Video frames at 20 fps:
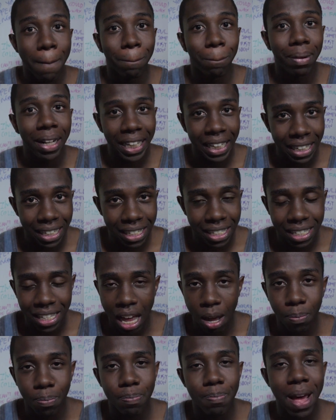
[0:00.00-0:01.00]
Please,
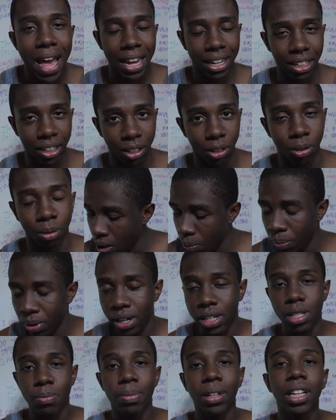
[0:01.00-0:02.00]
I'm begging you.
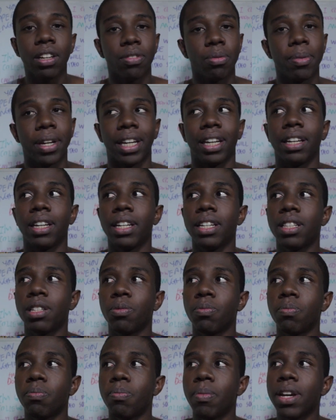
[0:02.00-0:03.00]
Because believe me, it
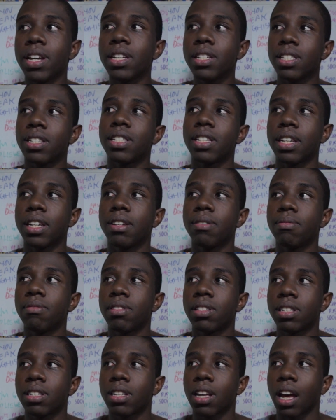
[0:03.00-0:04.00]
may seem
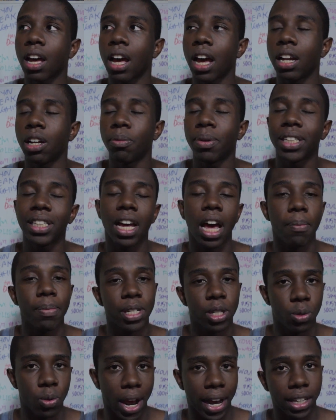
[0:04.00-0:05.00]
a little bit
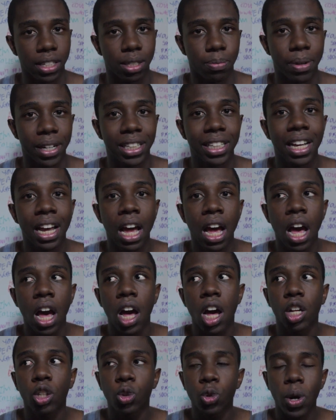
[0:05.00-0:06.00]
abstract, but
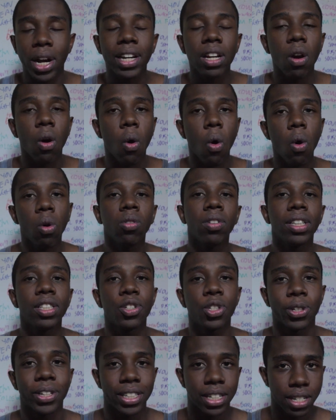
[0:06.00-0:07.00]
try only
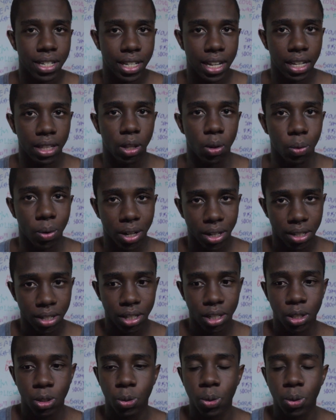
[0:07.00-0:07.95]
to understand the words.